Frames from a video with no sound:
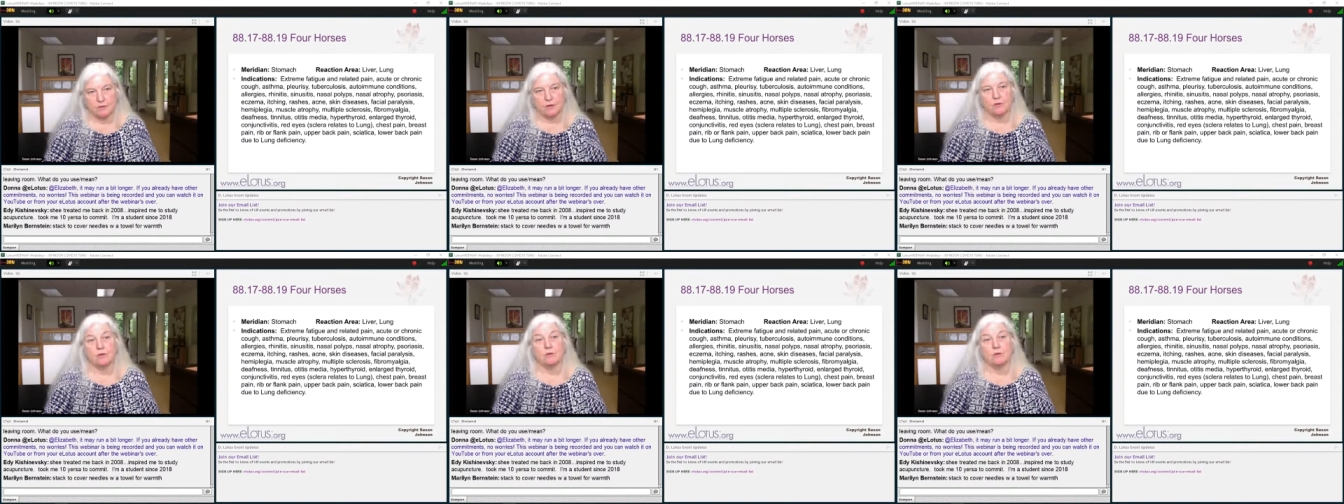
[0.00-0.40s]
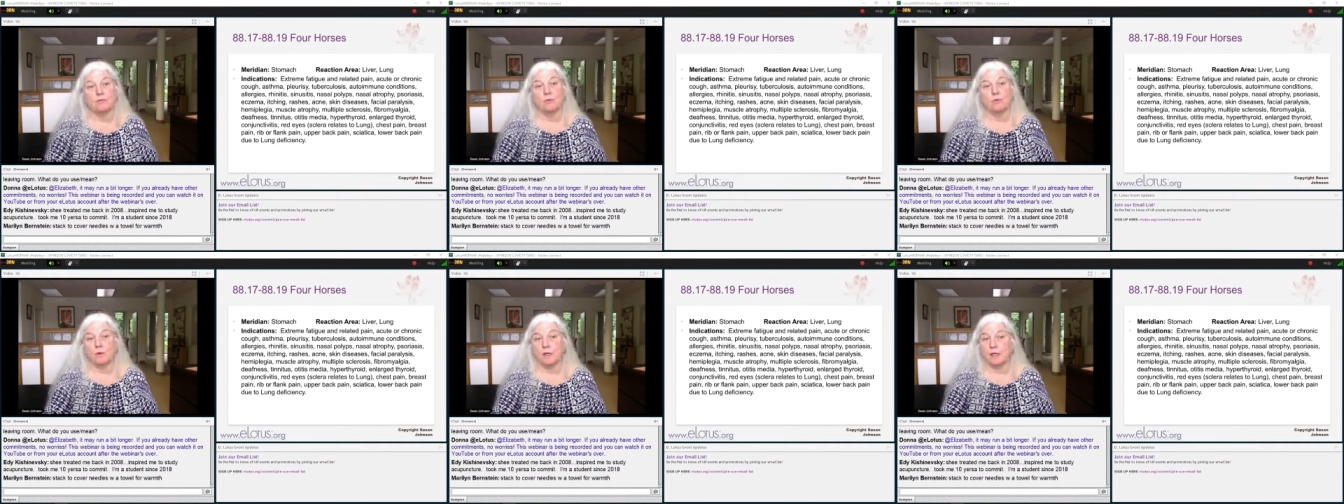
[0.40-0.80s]
they're good
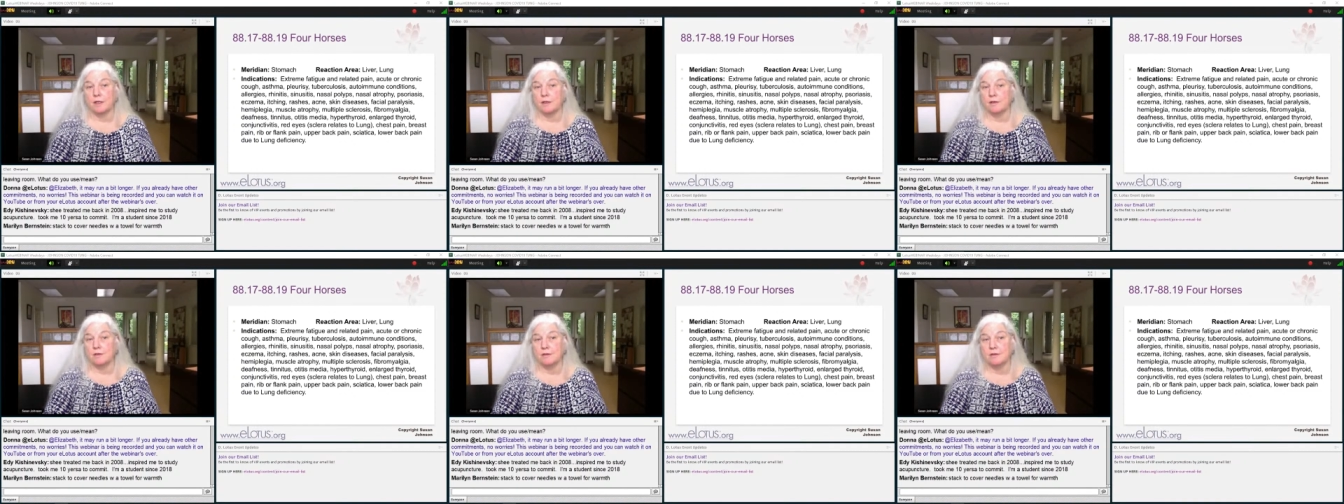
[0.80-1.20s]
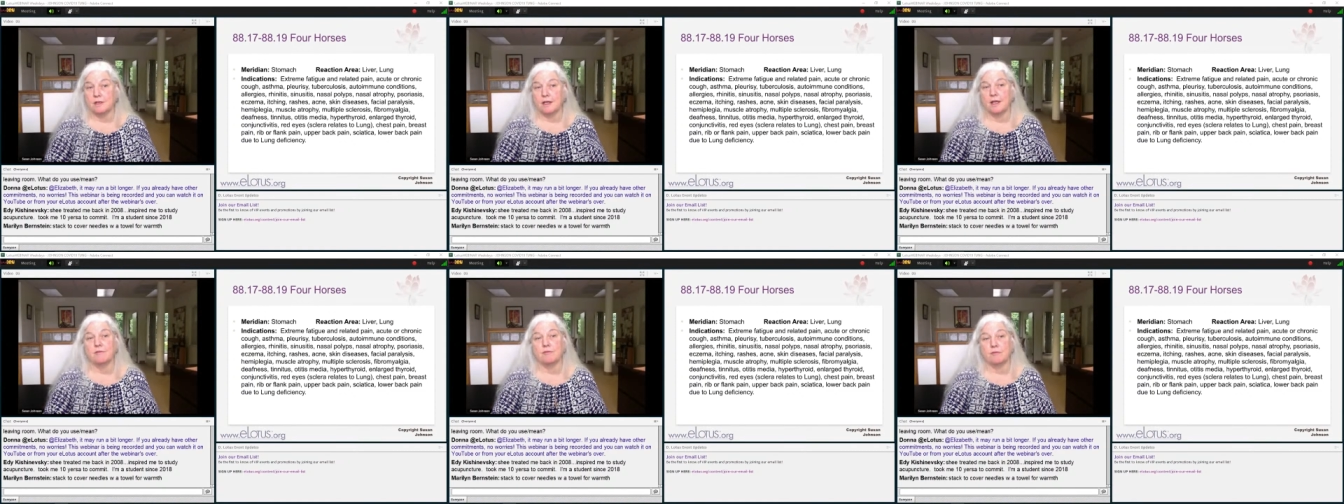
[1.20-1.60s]
for wind
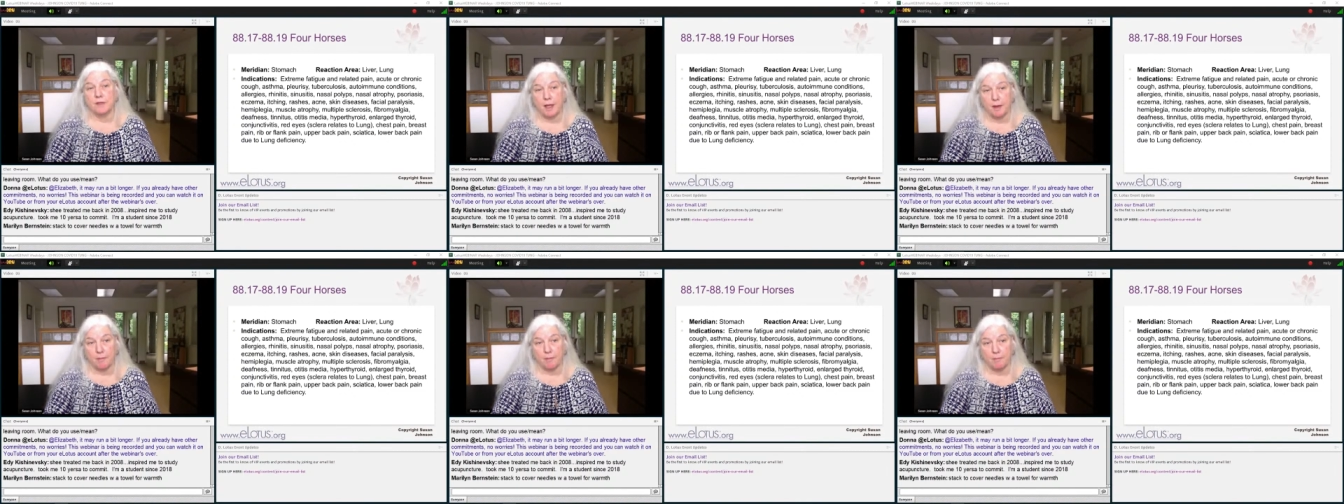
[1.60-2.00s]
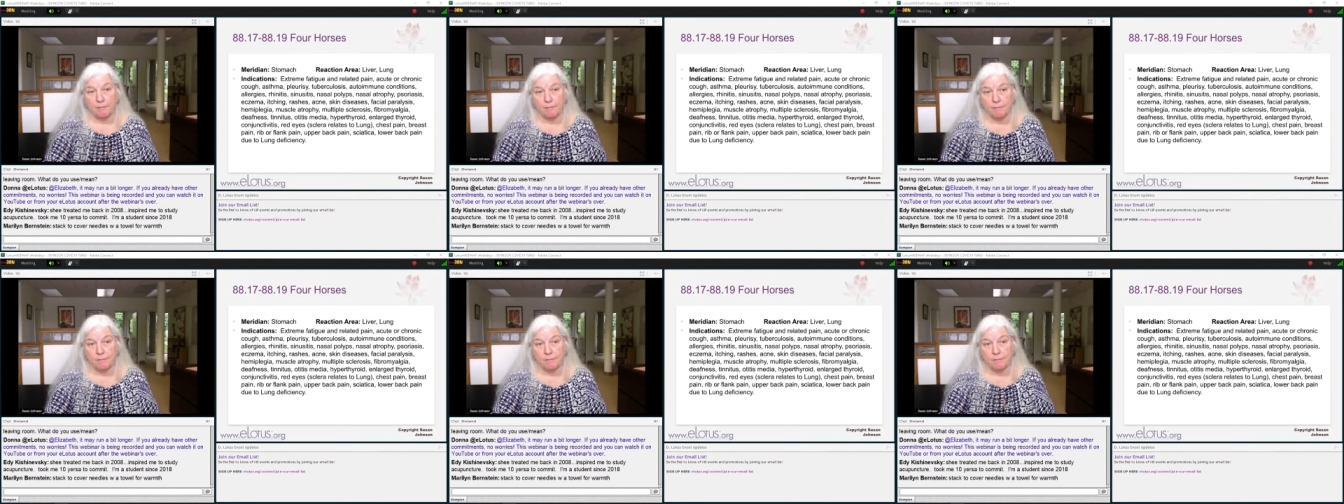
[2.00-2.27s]
and phlegm.